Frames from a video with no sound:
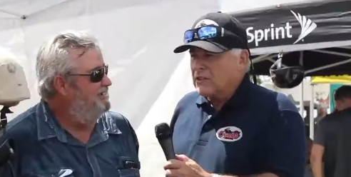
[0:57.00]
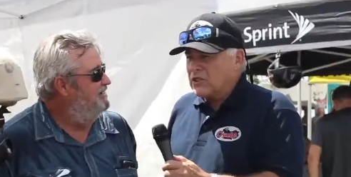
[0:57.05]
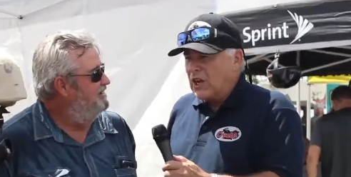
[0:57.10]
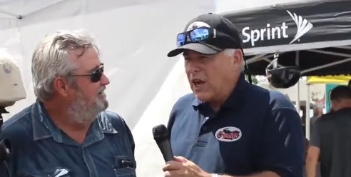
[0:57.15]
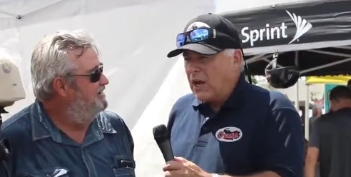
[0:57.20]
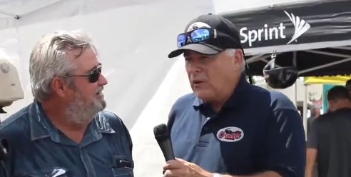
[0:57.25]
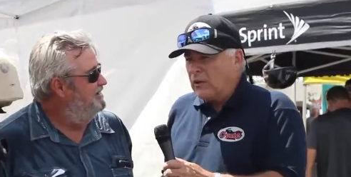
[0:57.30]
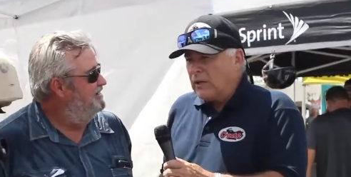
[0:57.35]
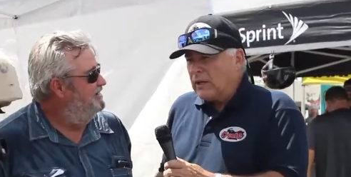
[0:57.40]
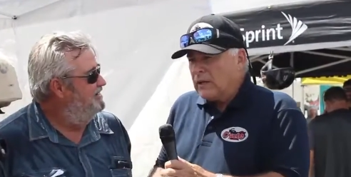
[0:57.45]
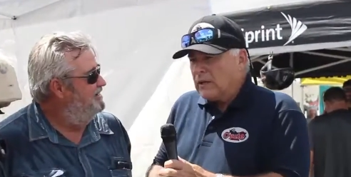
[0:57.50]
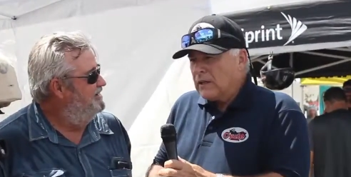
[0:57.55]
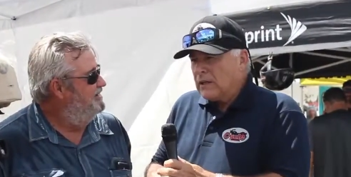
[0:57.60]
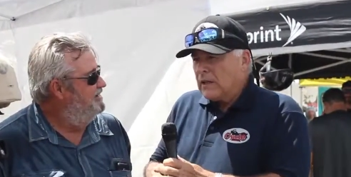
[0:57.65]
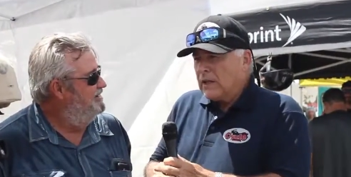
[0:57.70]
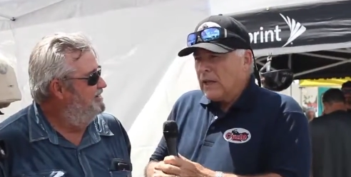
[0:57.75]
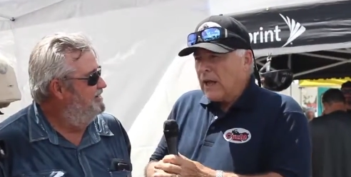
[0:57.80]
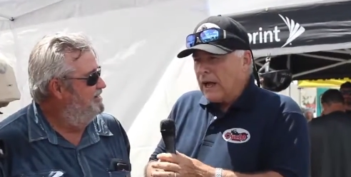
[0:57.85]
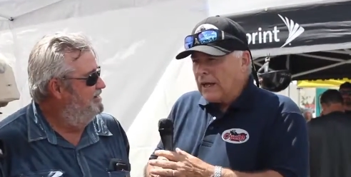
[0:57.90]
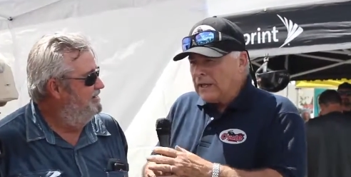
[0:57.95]
Speaker 1: So,
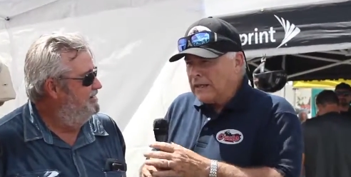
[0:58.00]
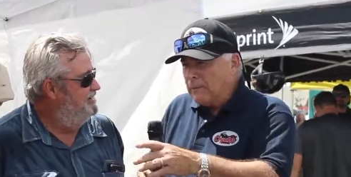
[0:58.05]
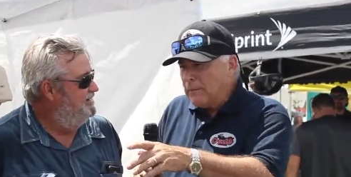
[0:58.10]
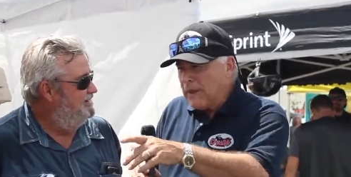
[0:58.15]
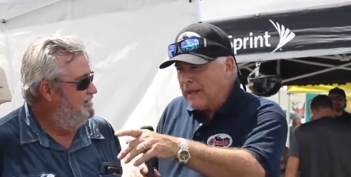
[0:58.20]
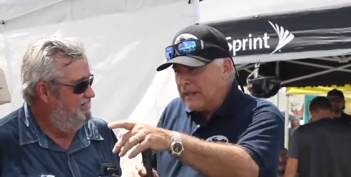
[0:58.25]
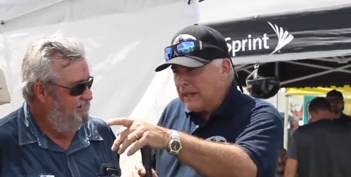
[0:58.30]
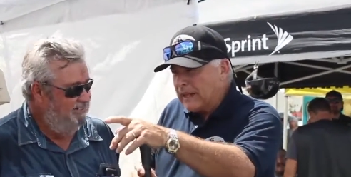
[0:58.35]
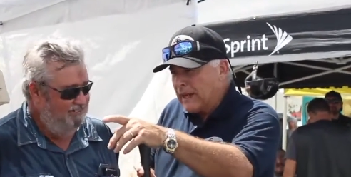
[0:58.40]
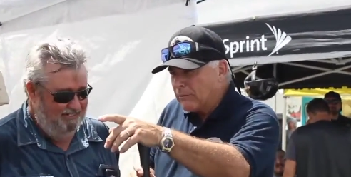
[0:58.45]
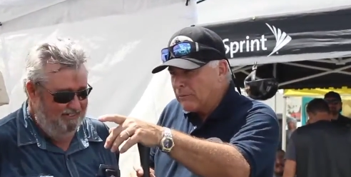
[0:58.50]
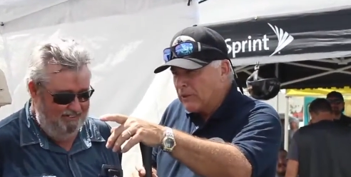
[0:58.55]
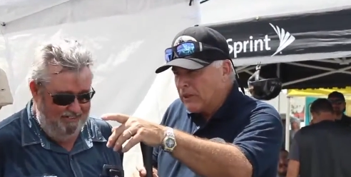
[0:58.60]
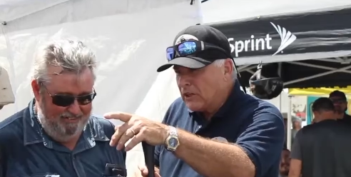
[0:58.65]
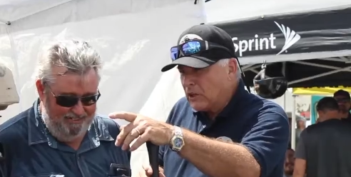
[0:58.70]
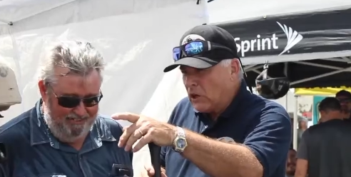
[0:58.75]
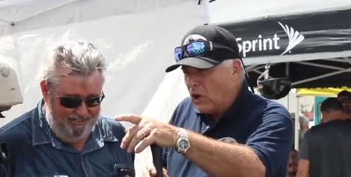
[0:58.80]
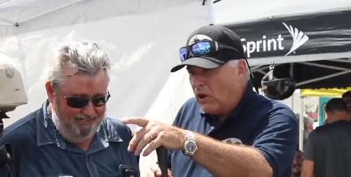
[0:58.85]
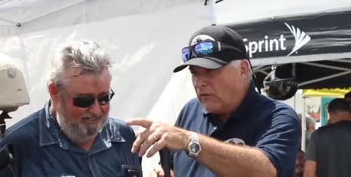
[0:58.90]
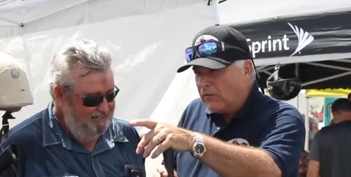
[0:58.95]
in a minute, I'm
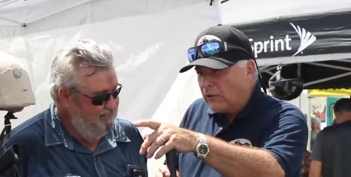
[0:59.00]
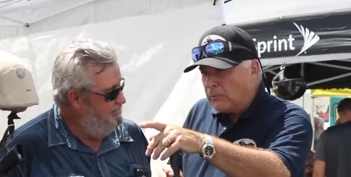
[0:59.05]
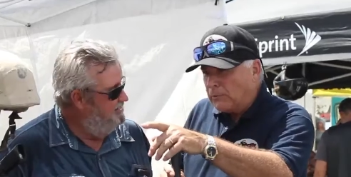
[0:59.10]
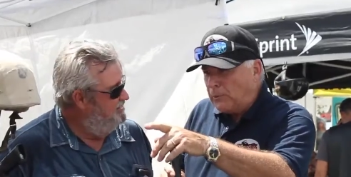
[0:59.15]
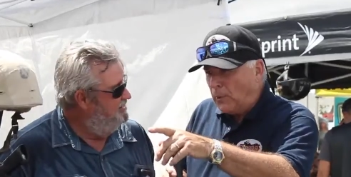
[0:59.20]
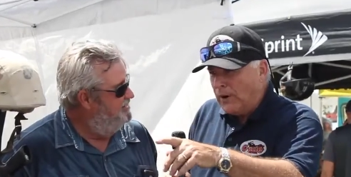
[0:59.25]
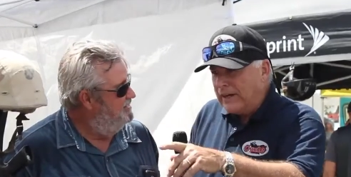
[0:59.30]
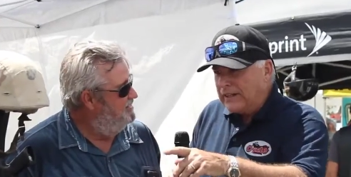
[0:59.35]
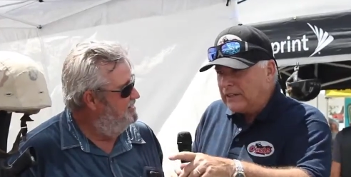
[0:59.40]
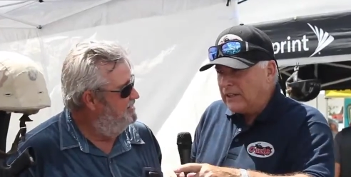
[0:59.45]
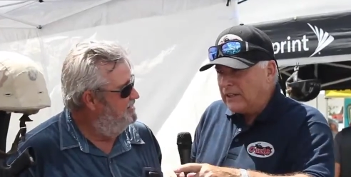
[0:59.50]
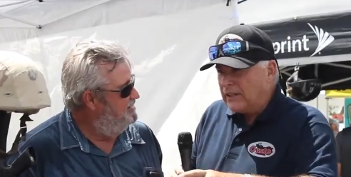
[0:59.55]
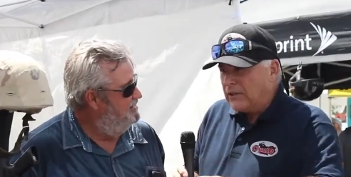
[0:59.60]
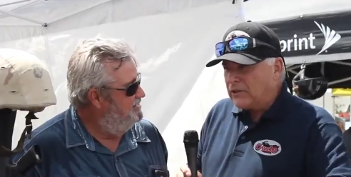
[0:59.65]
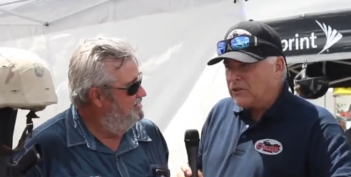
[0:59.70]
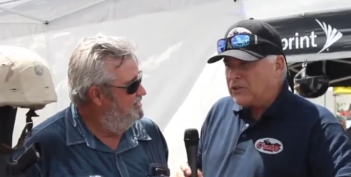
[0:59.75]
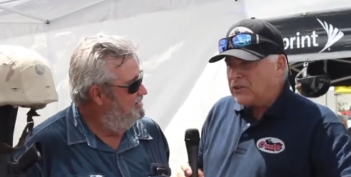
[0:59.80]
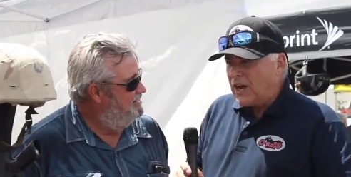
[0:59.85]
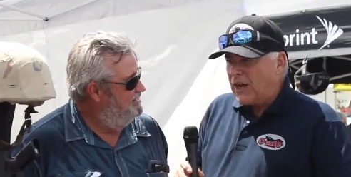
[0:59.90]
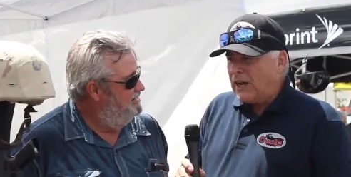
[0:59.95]
going to go over and point to
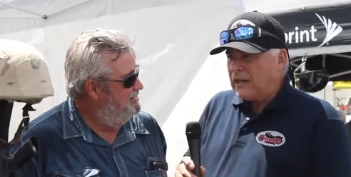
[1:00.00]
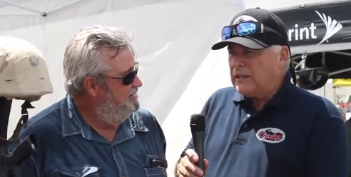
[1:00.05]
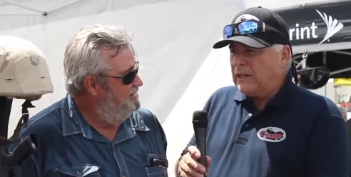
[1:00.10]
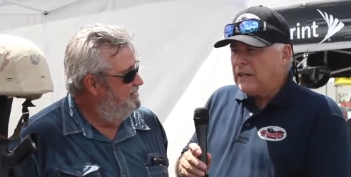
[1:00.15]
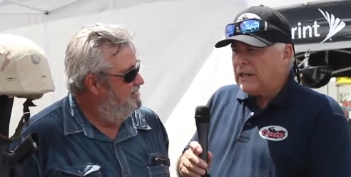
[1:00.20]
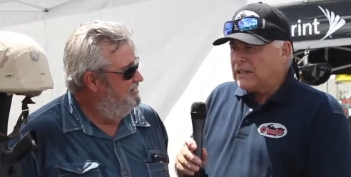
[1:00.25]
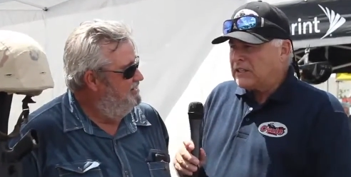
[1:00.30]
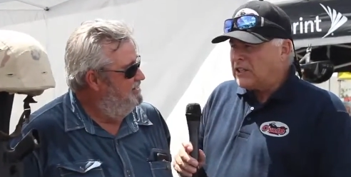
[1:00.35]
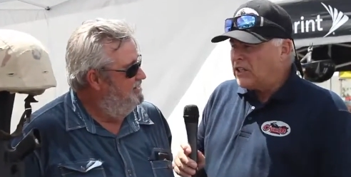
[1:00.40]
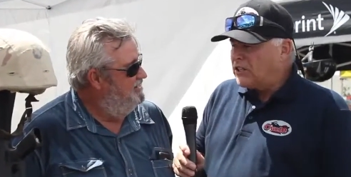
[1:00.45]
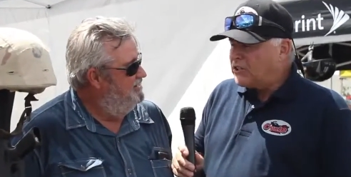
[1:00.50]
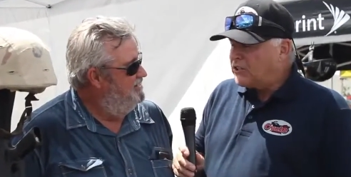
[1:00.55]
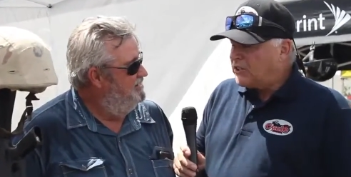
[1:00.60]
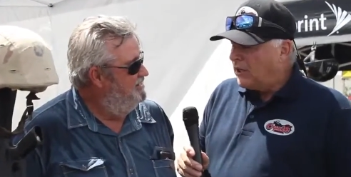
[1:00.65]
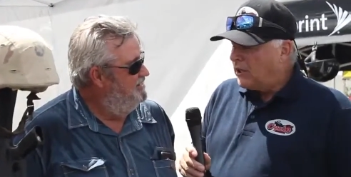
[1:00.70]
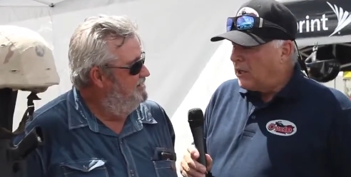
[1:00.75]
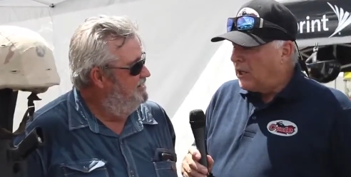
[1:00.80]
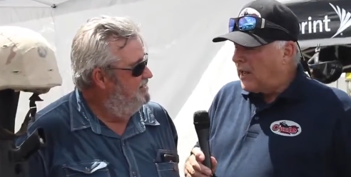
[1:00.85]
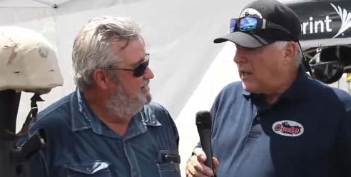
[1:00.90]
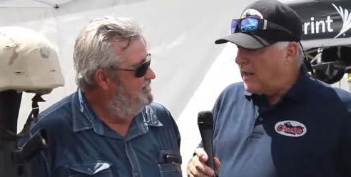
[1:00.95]
your son. Is he
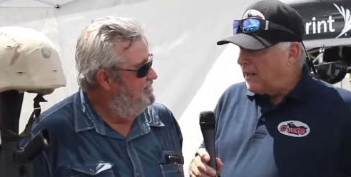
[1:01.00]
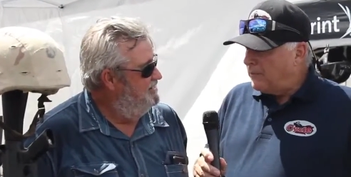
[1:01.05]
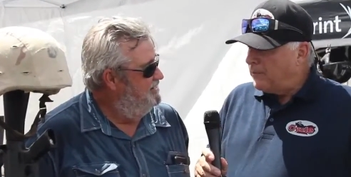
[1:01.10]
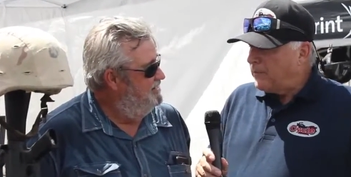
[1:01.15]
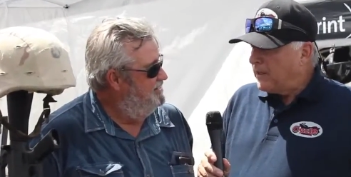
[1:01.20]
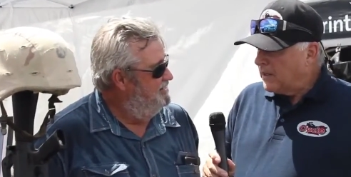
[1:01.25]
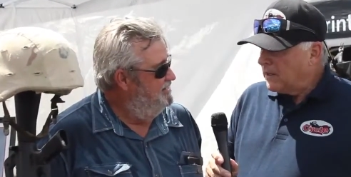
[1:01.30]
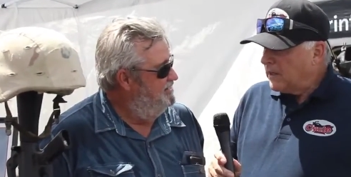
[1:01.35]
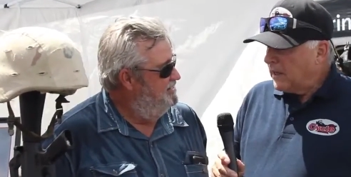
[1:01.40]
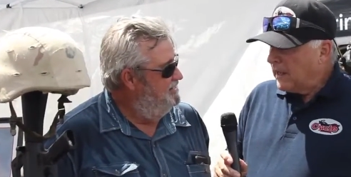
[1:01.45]
still um,